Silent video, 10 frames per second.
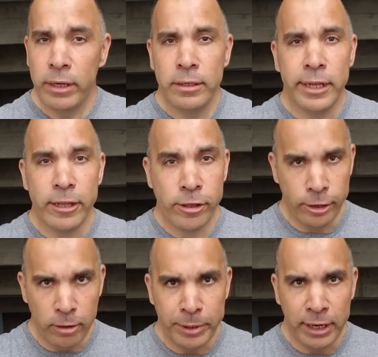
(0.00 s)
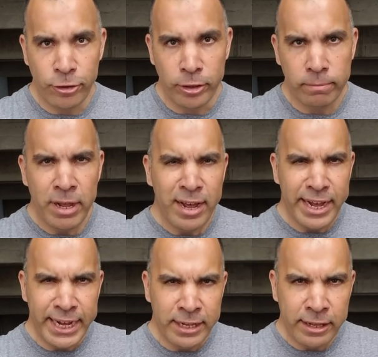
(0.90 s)
Well, that's the urban legend,
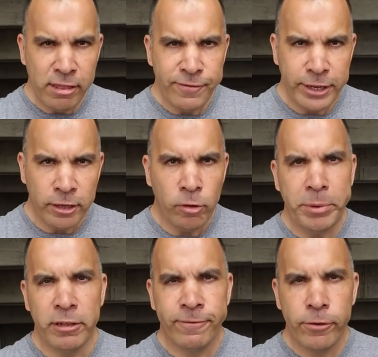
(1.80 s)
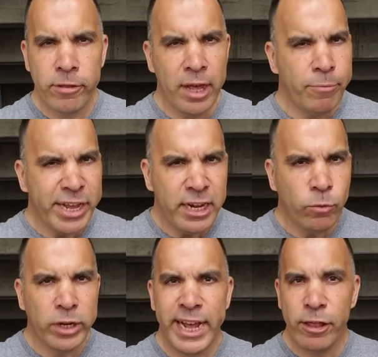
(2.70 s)
and this video will be the first time
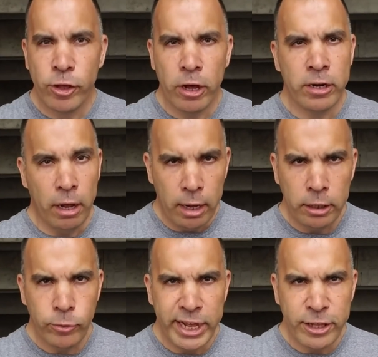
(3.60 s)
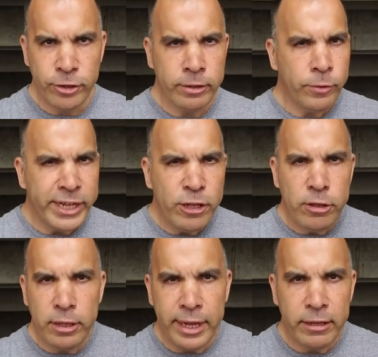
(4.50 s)
anyone has gone on location to
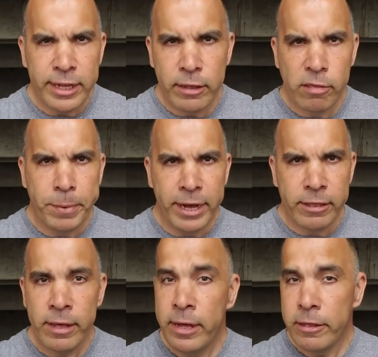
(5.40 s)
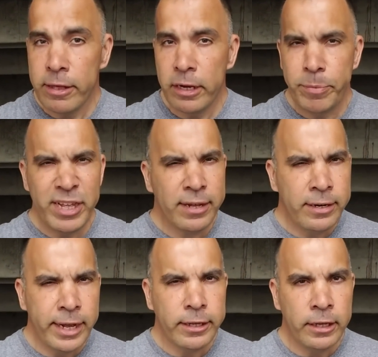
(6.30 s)
each of the downtown spots said to be
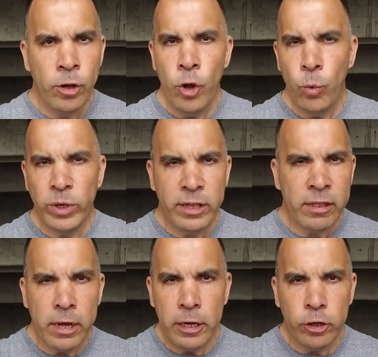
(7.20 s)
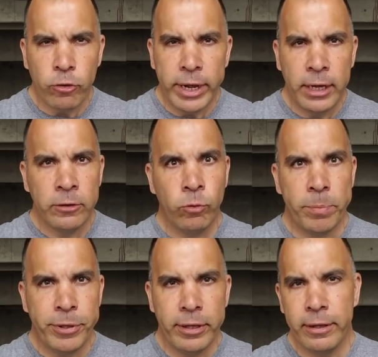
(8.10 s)
connected with this underground
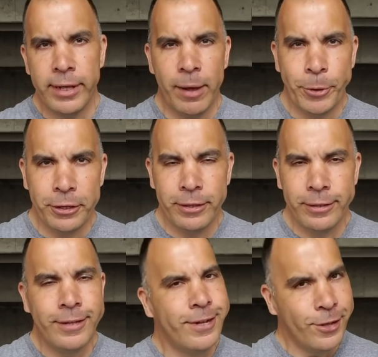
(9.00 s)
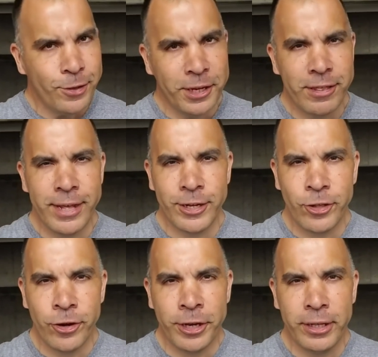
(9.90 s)
reptilian capital. So let's take a
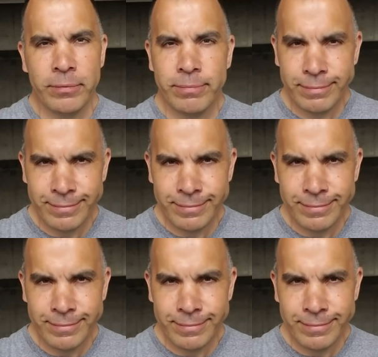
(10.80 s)
journey.